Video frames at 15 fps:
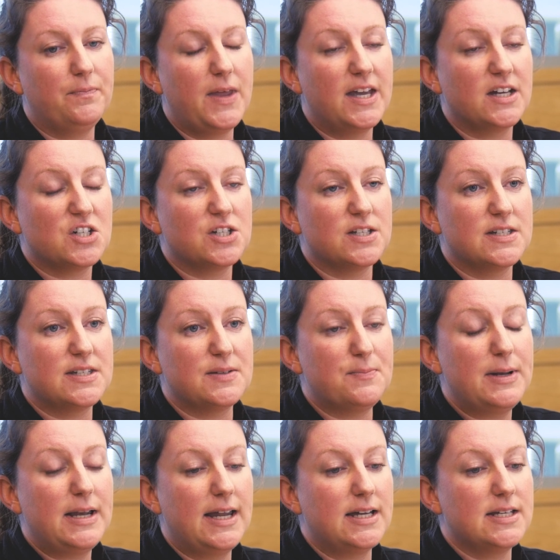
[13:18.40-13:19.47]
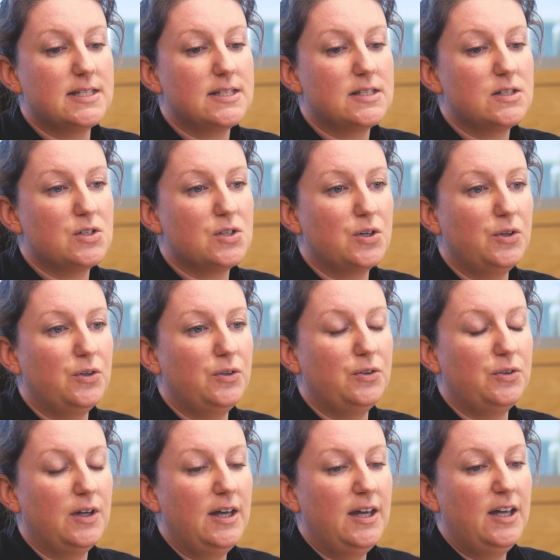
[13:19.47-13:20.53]
actions in place
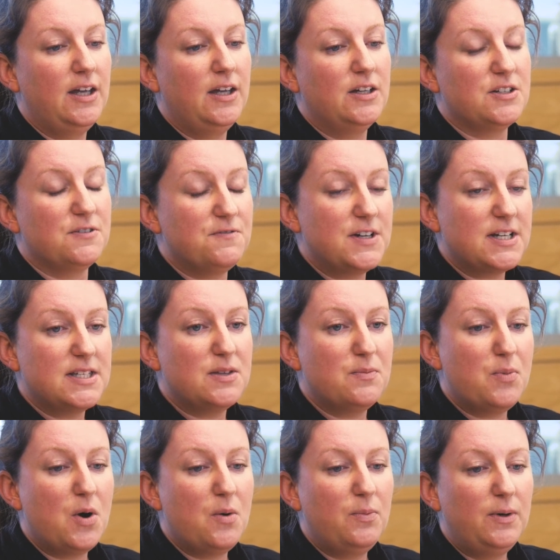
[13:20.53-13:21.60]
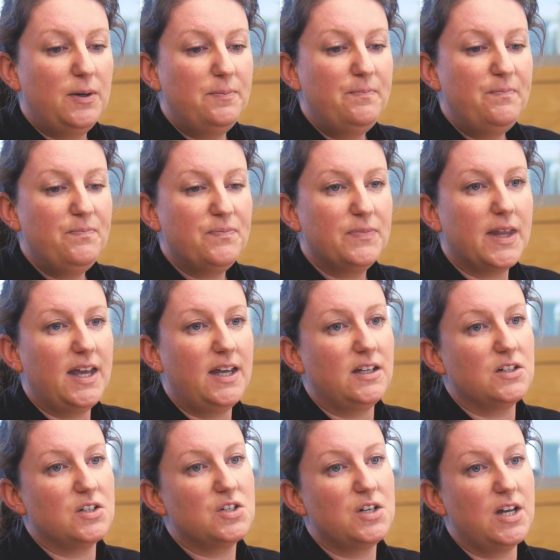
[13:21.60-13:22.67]
to fix the problem
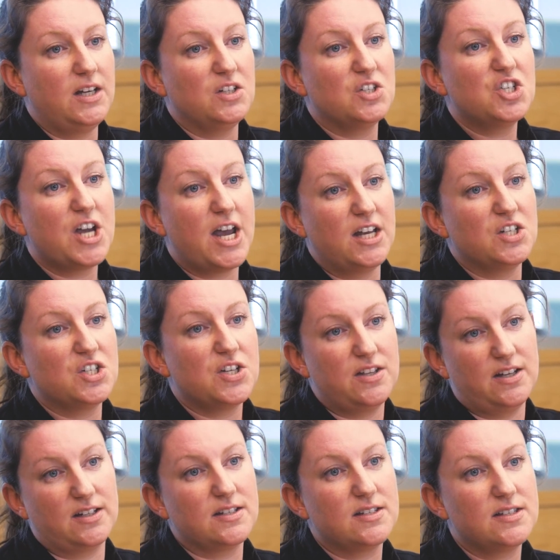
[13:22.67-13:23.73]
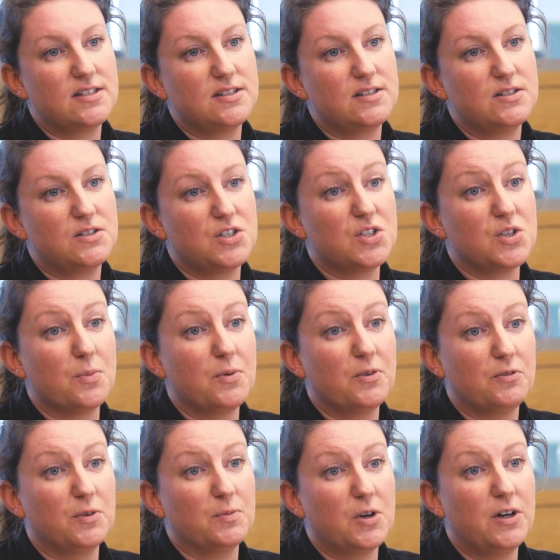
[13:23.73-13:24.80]
and change things to stop it
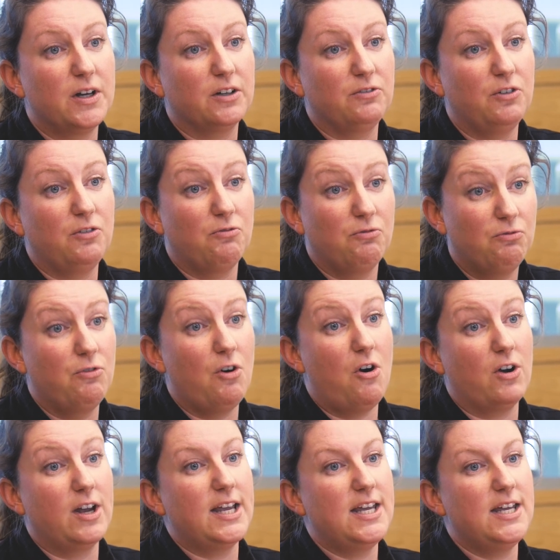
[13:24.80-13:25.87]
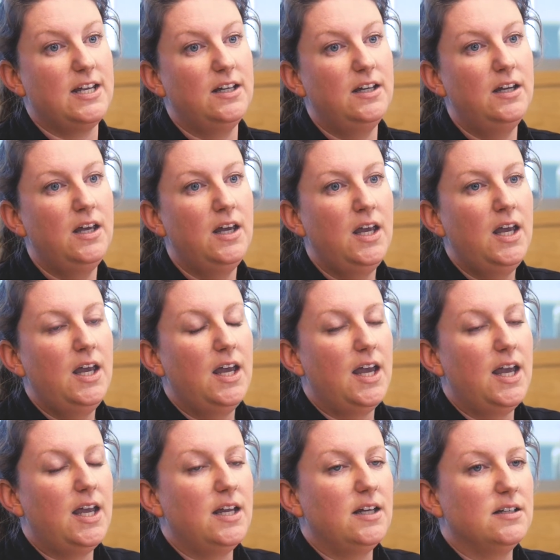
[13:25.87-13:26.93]
from going wrong again,
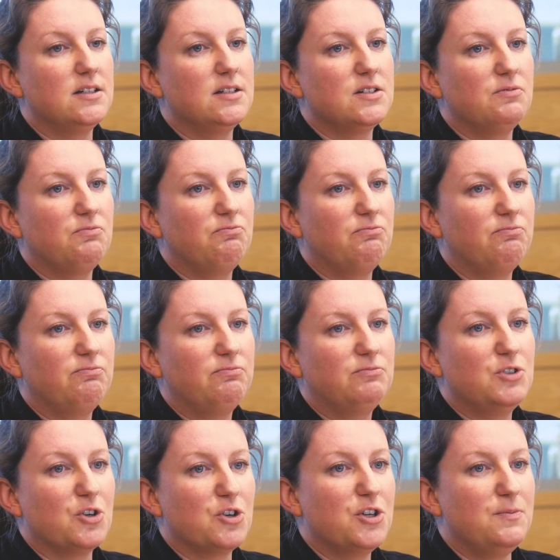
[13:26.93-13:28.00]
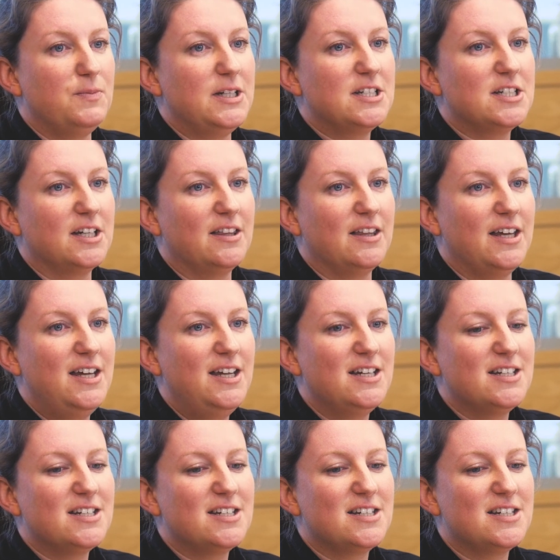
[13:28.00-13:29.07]
and documenting
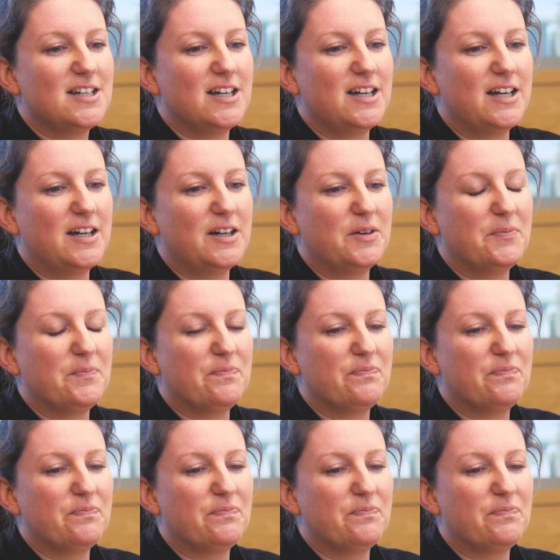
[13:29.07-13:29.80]
that.